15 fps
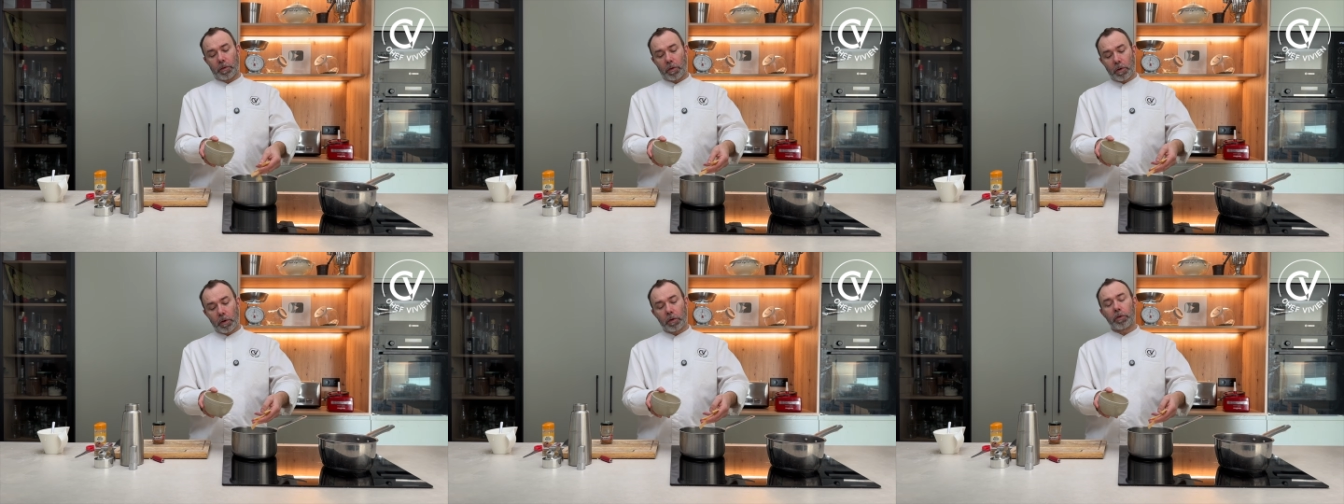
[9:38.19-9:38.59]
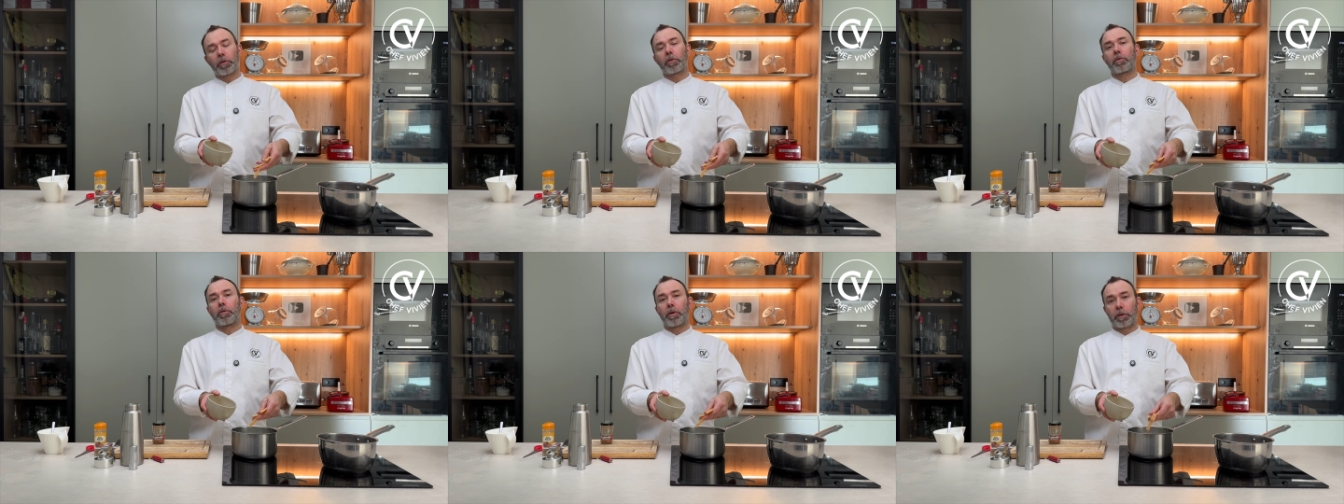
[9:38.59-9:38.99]
all the
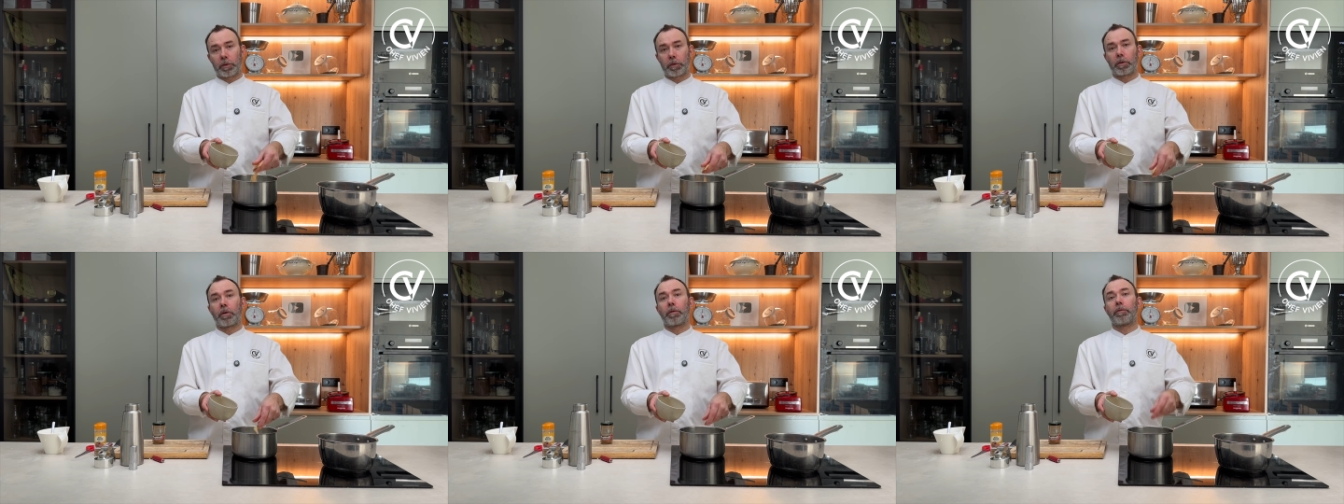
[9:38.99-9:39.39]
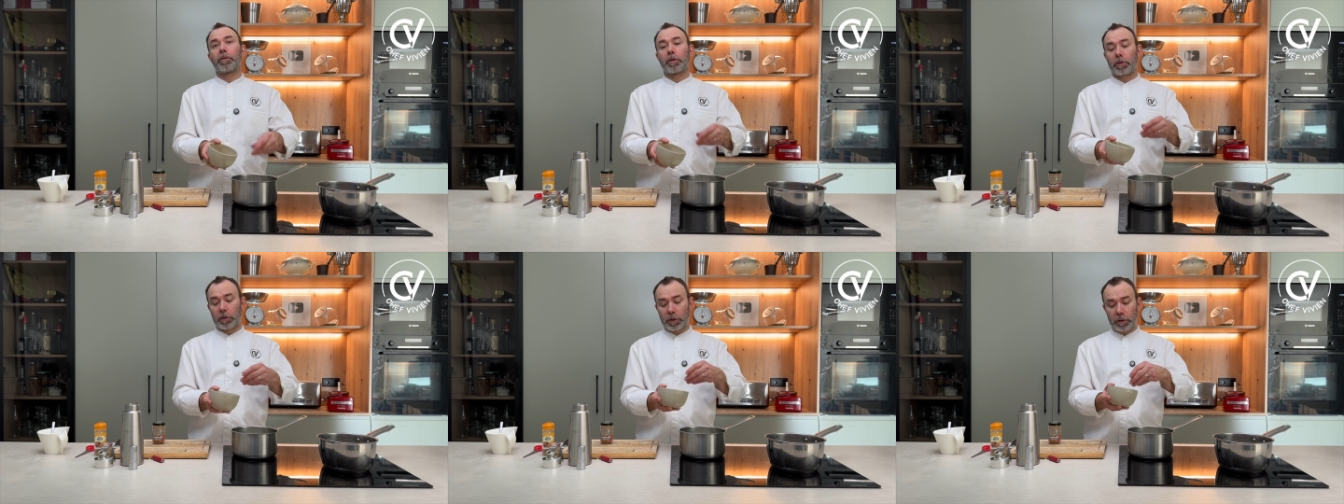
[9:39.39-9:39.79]
crust of
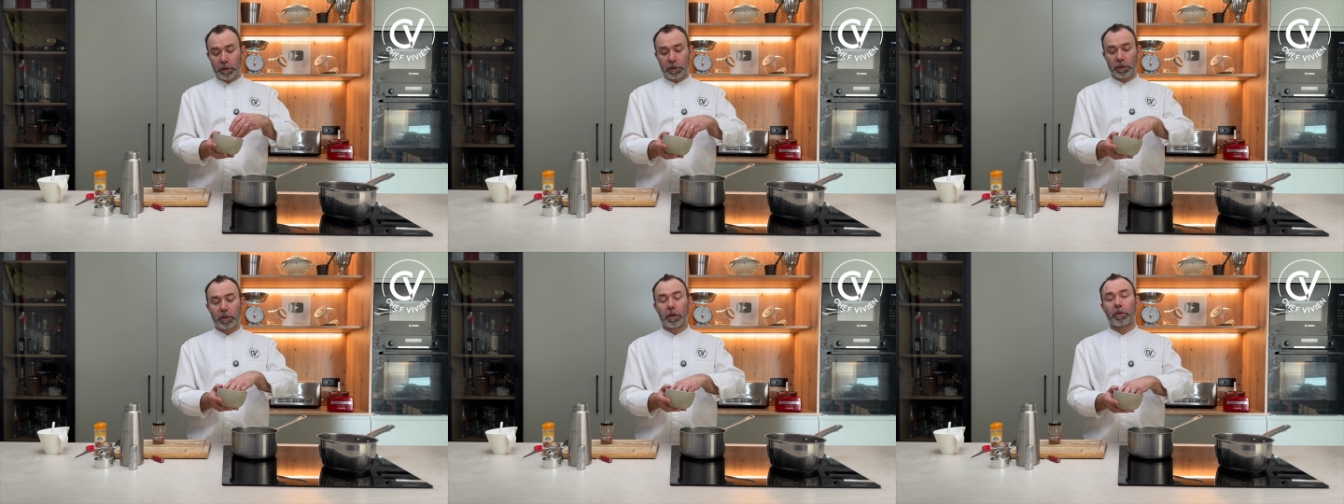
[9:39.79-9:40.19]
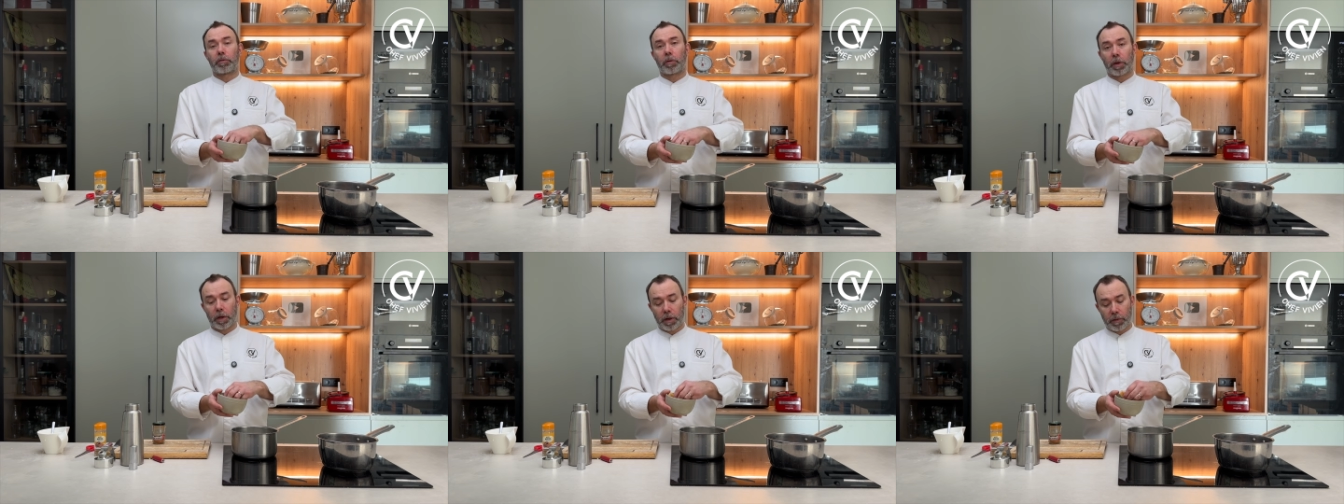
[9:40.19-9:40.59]
the cheeses that
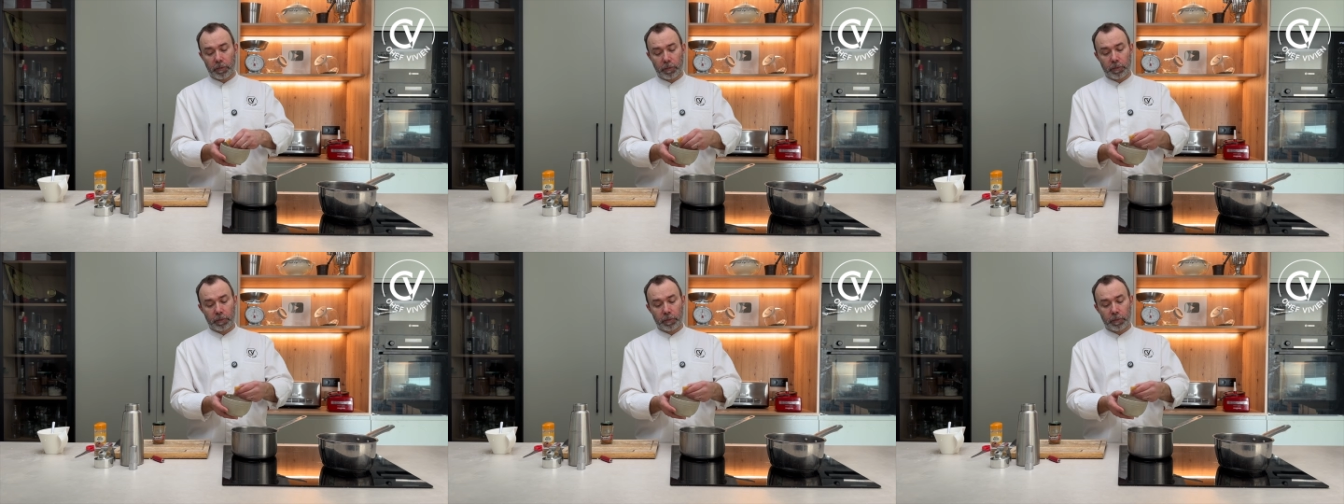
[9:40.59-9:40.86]
we have.